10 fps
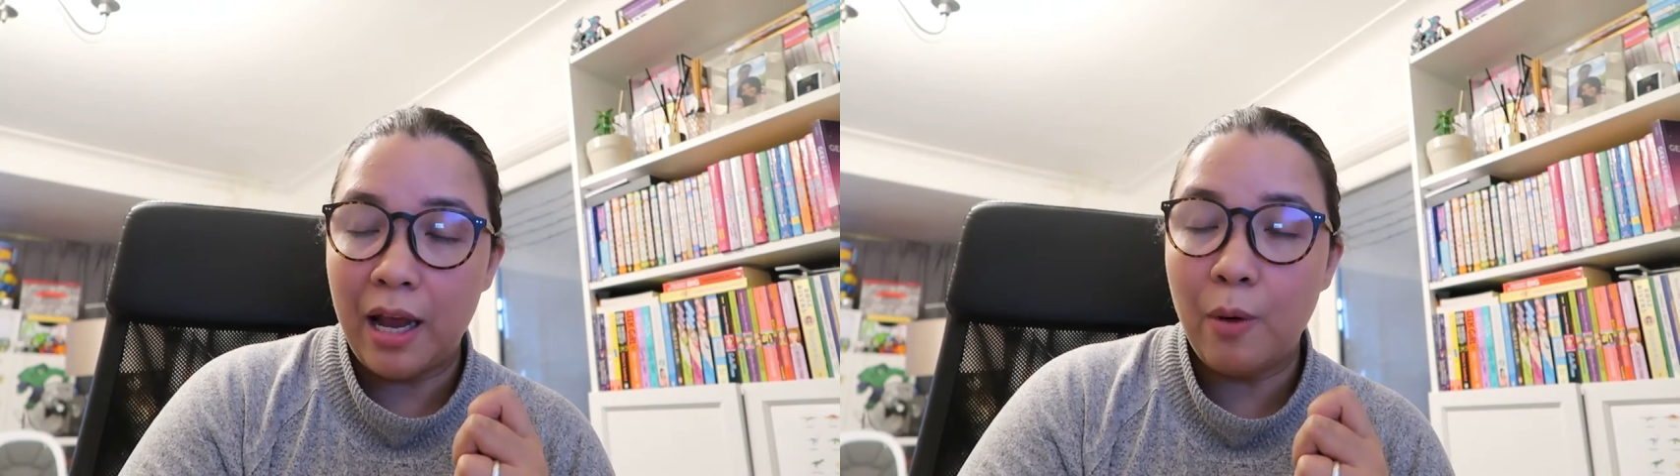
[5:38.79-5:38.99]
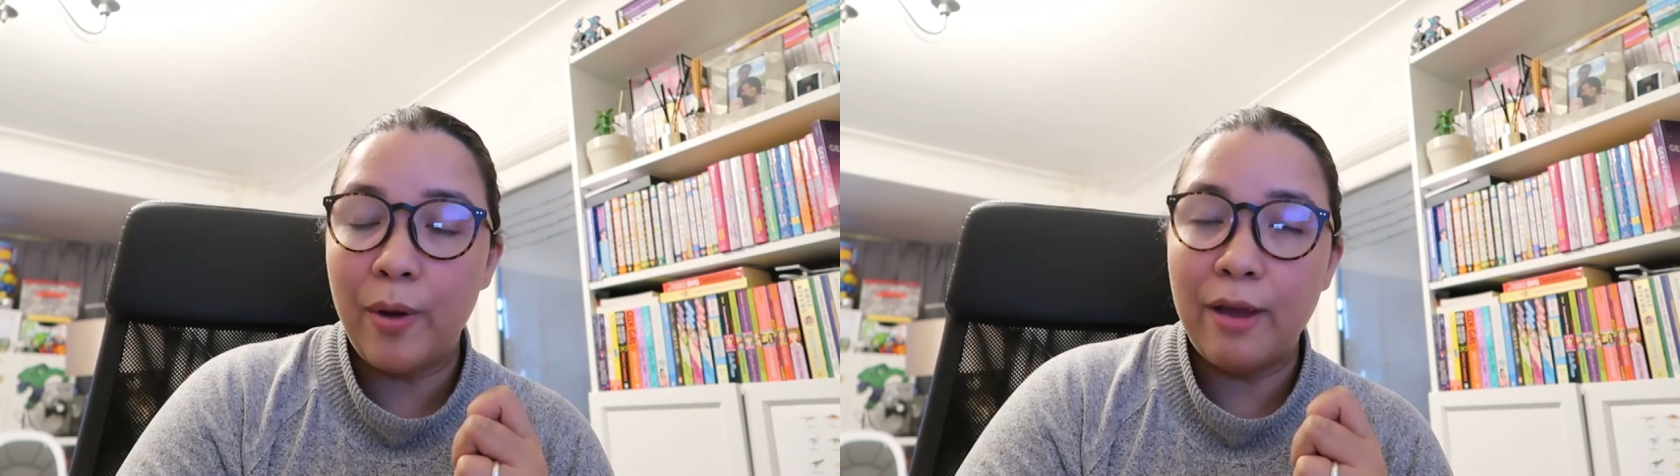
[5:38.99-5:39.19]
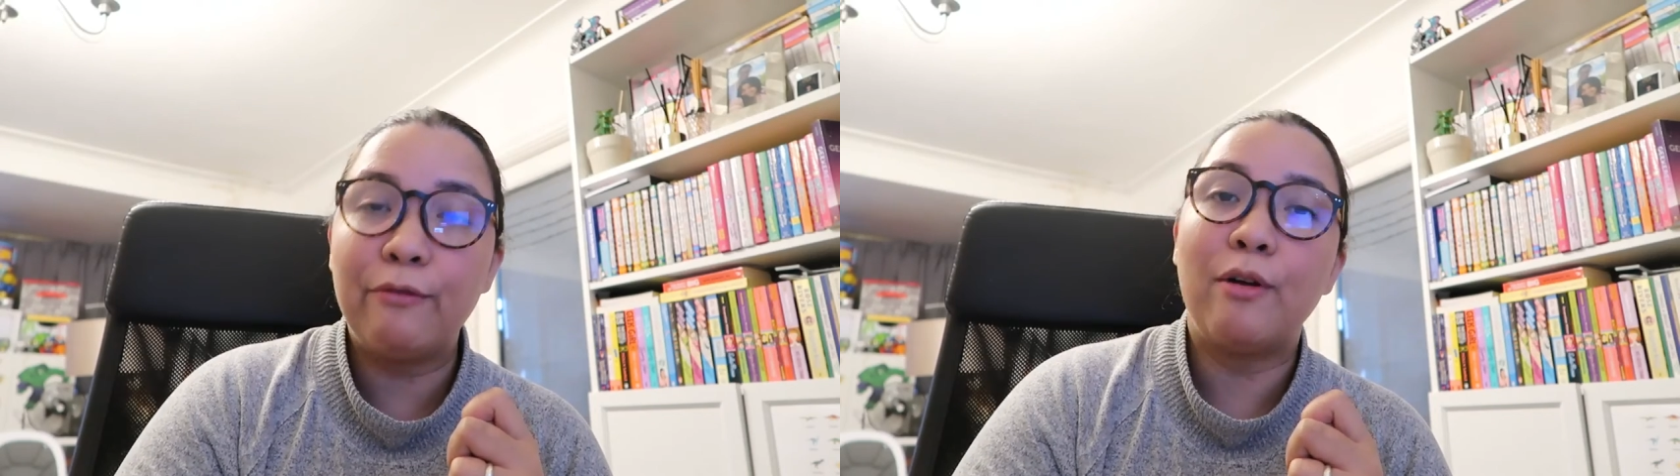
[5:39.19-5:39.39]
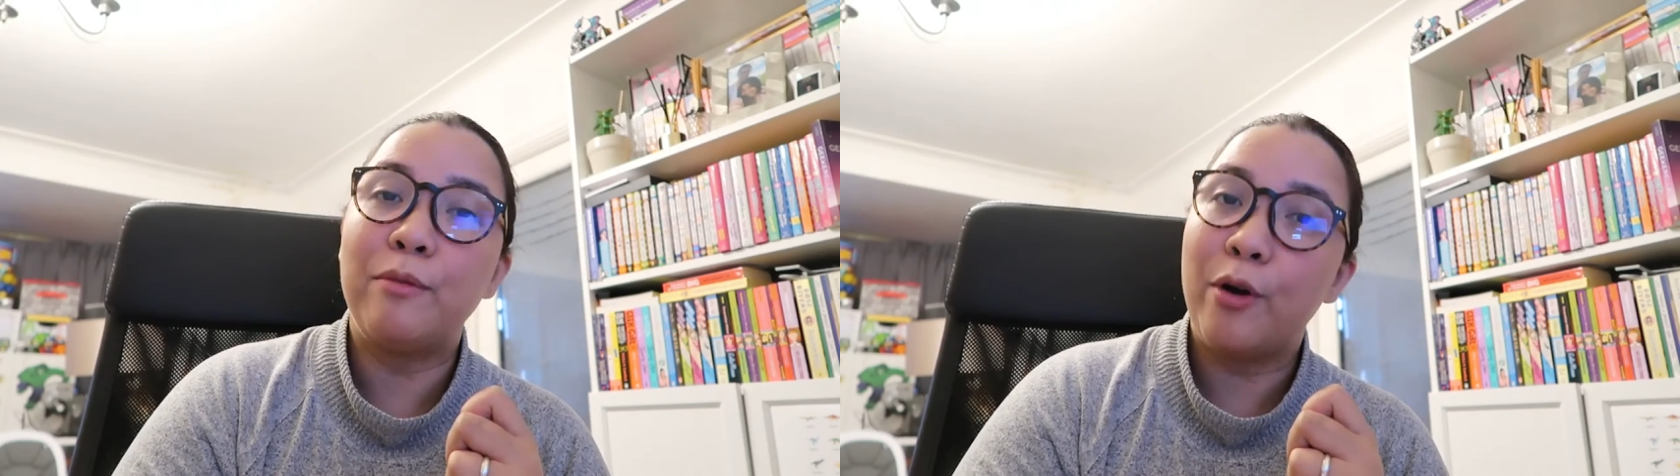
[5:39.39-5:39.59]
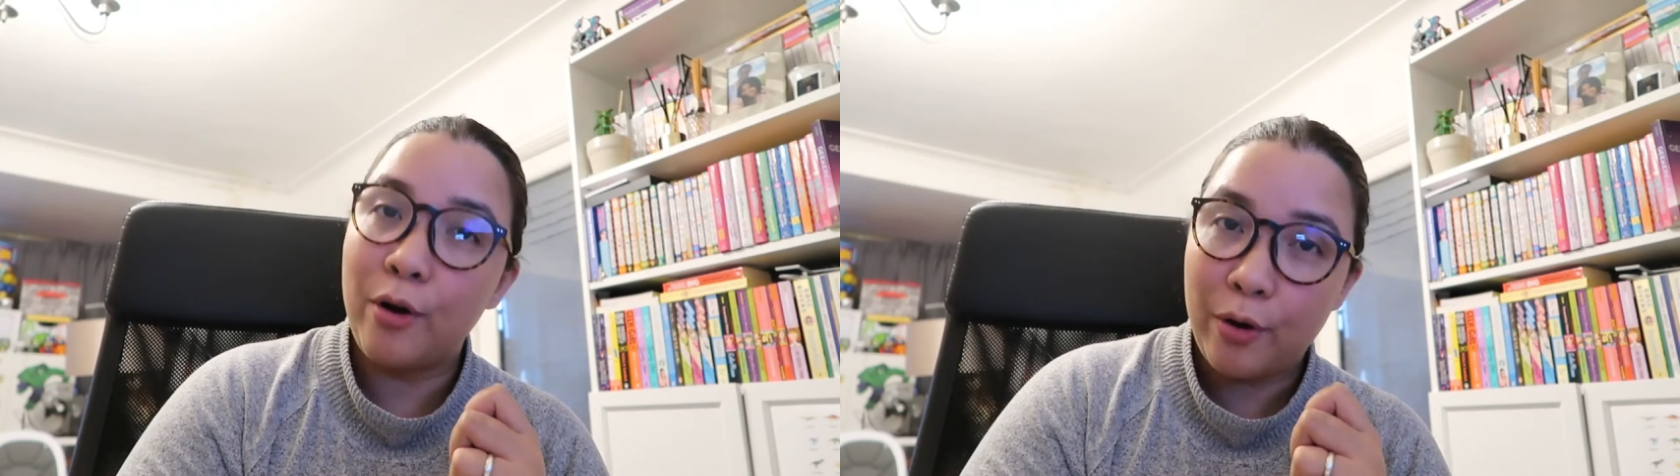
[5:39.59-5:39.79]
away
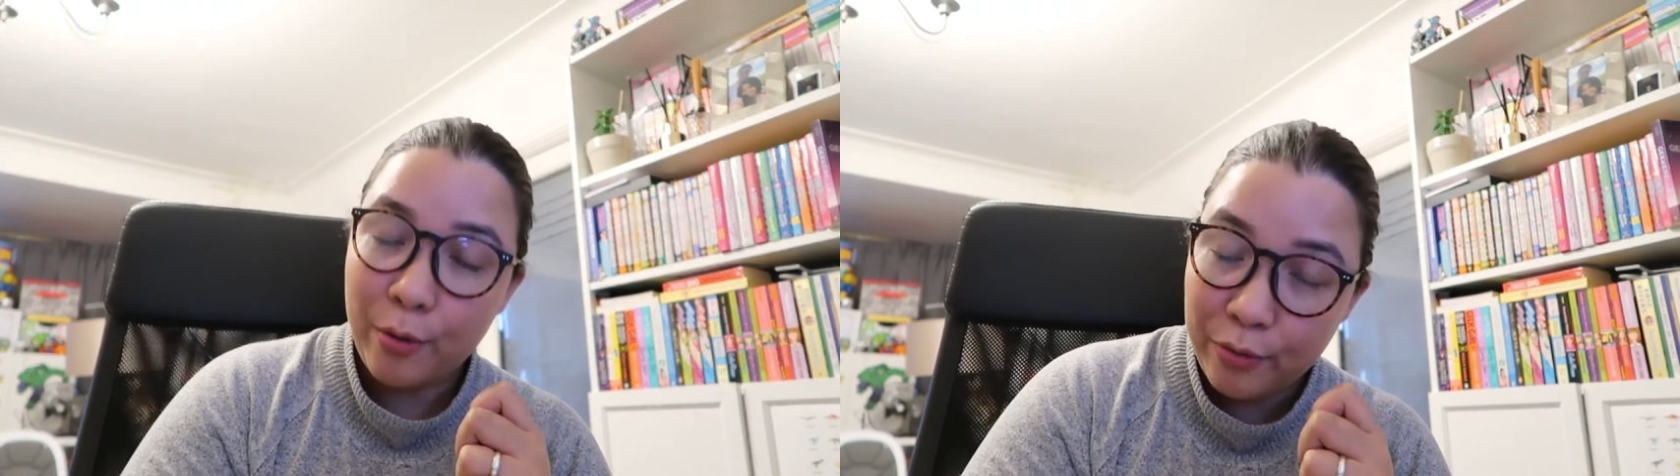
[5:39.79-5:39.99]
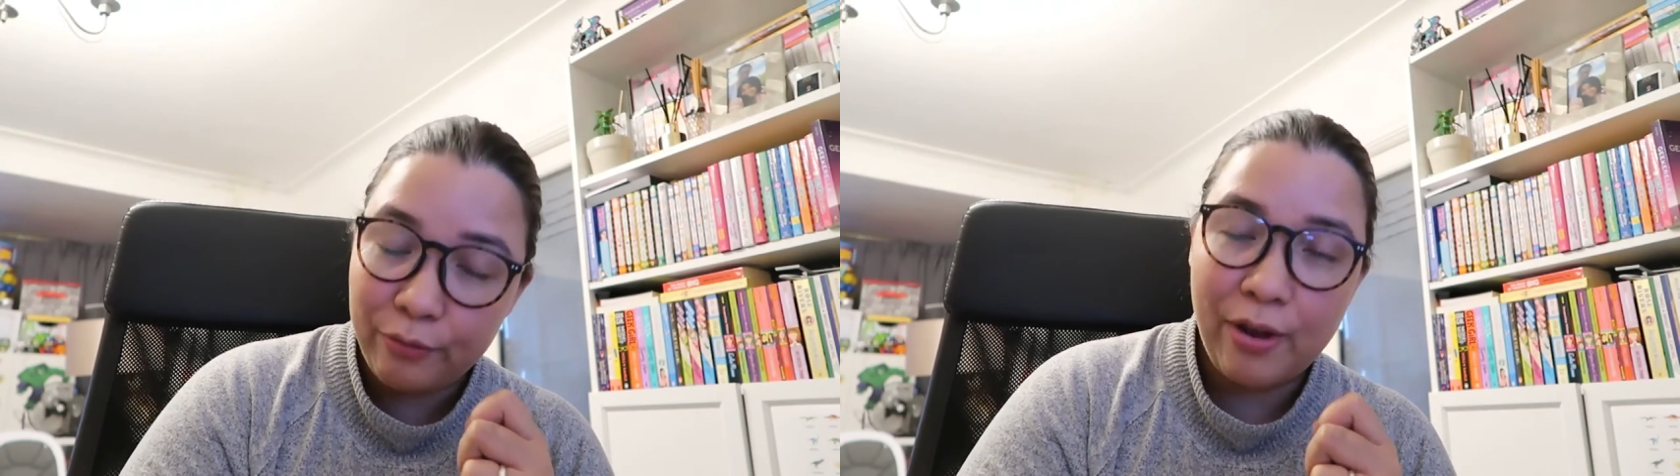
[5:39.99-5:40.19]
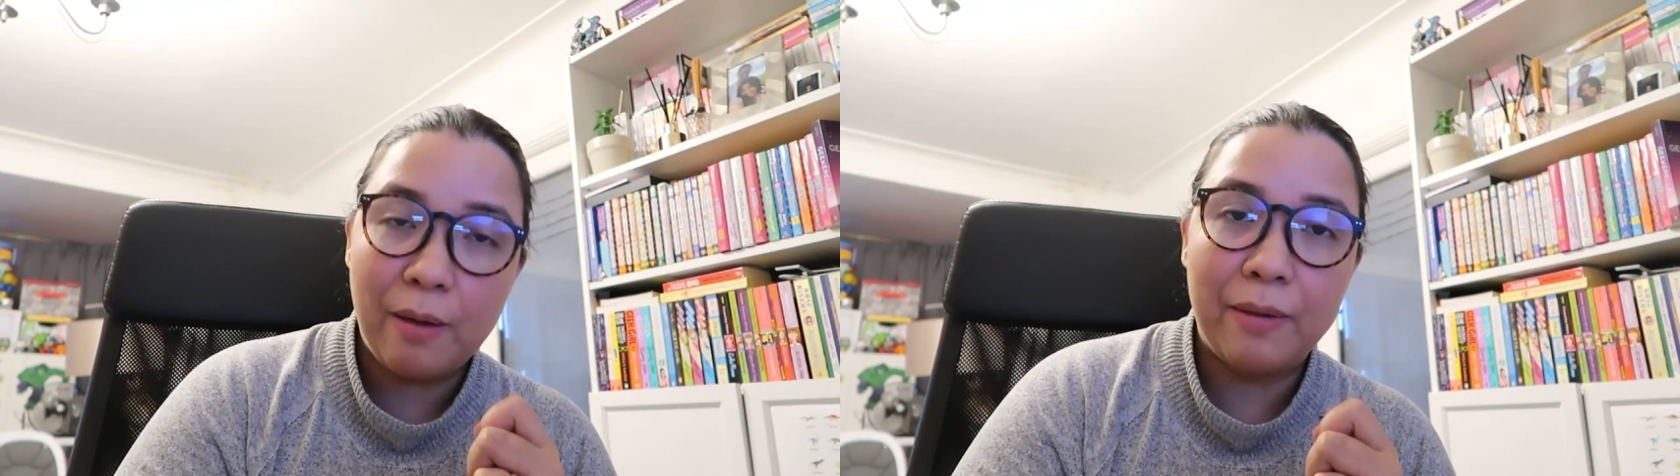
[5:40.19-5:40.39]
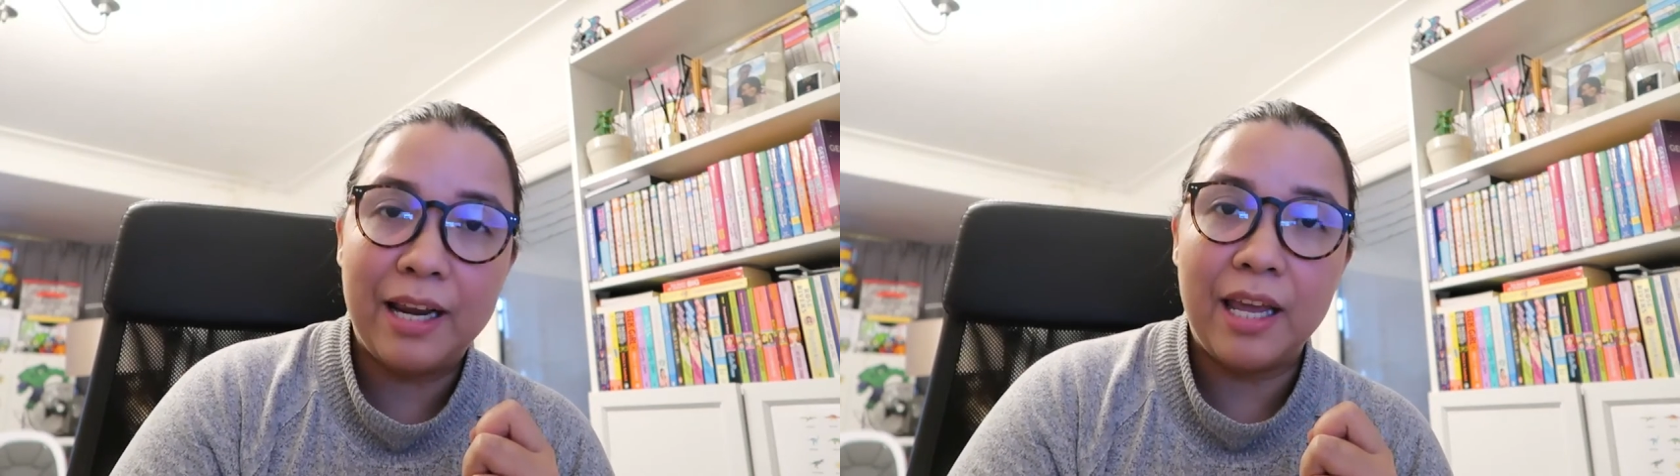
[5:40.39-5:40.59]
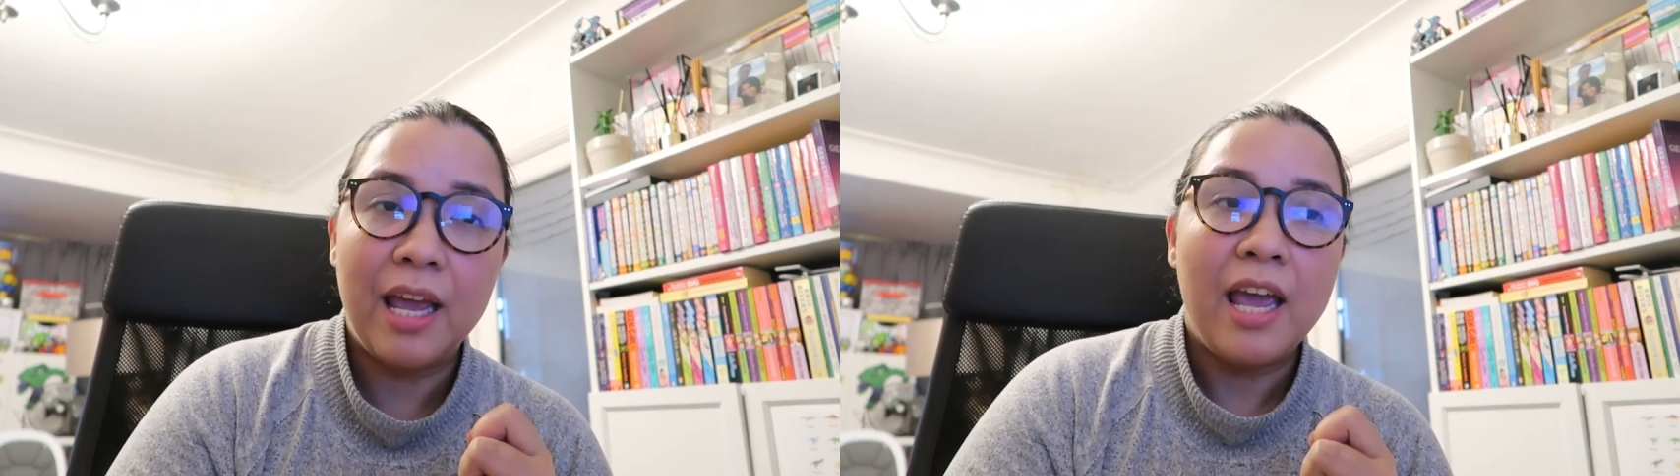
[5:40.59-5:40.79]
from your own
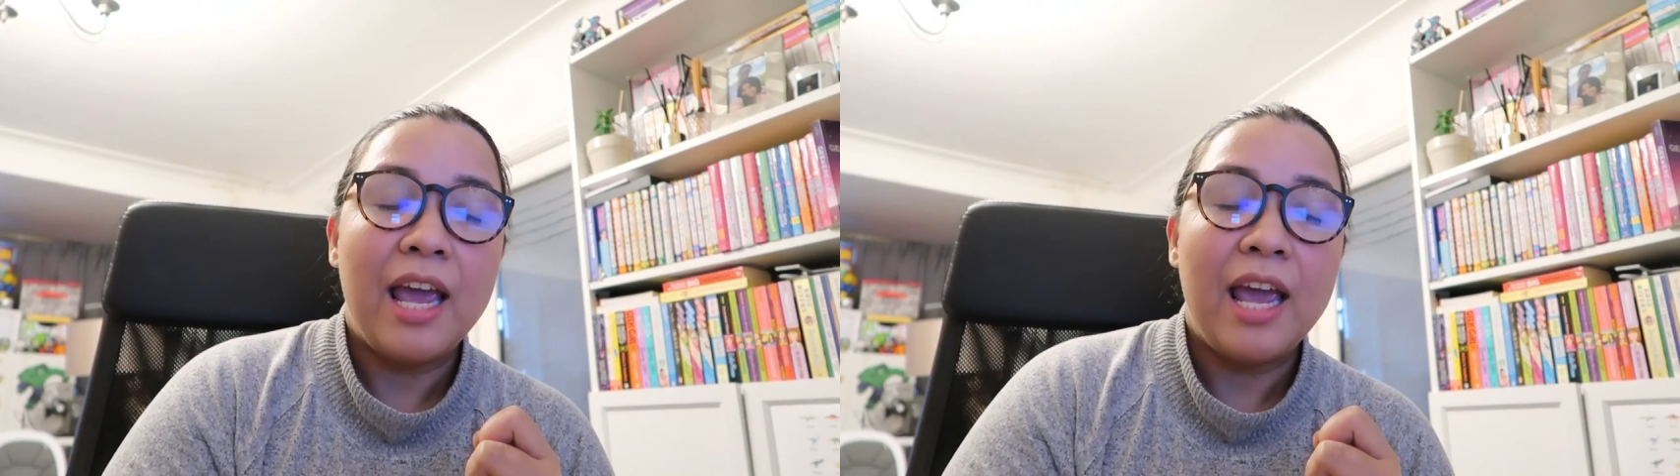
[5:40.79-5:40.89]
family.